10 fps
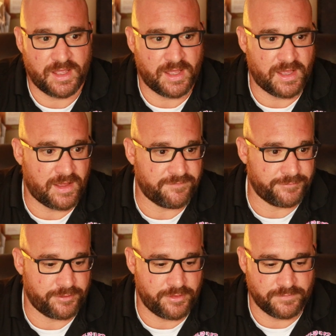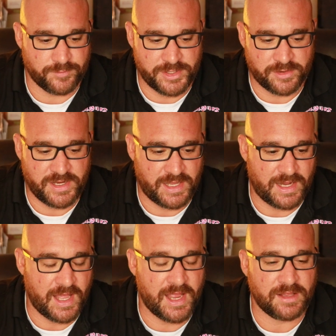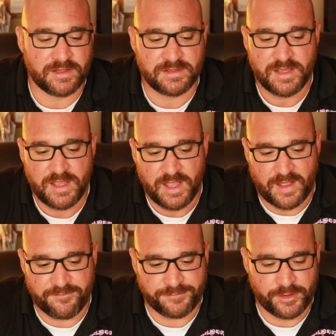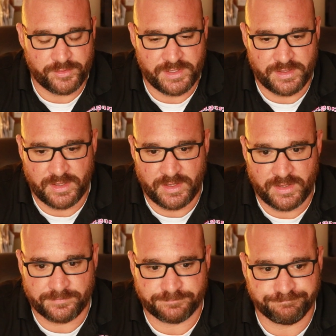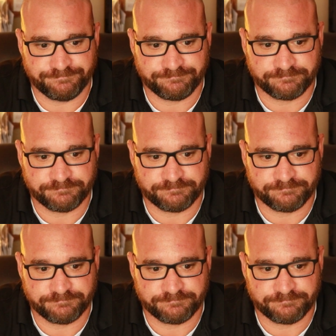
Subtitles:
I've flown it over Beer Can Island. I've flown it a